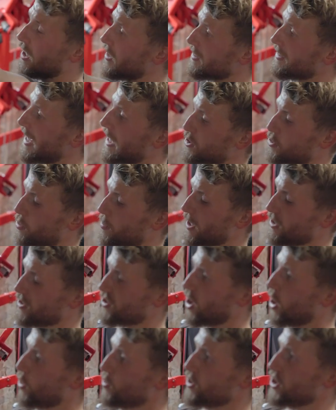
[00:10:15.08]
at the detriment,
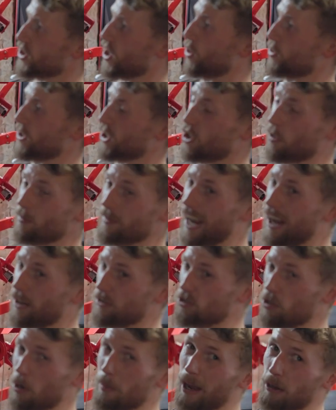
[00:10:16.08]
so you'd only come
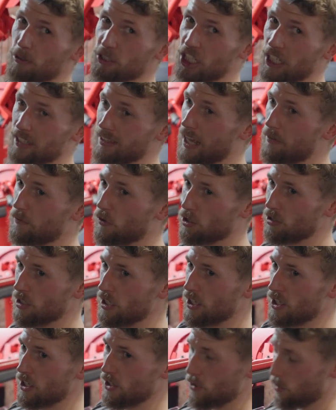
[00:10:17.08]
down to about chin level,
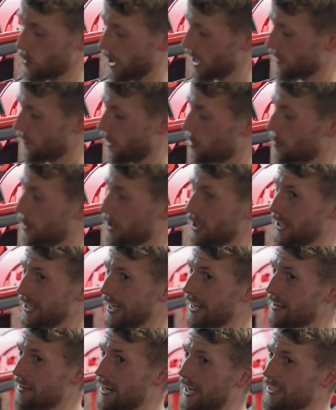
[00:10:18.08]
where your elbow can
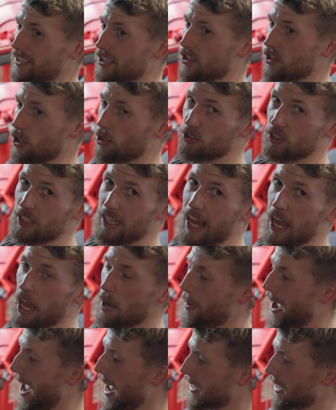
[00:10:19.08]
get nice and close to your
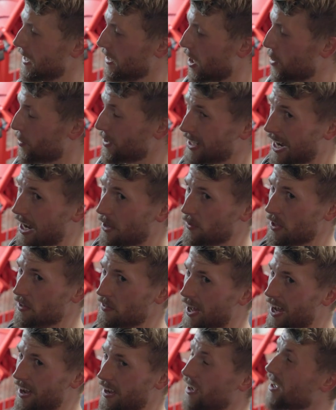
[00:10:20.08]
hip. Any lower down
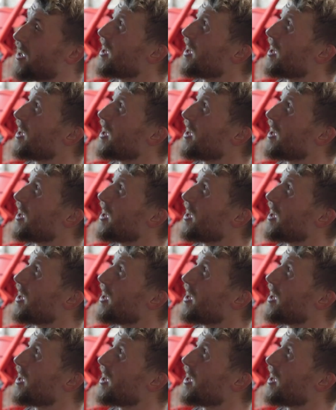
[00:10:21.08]
than that,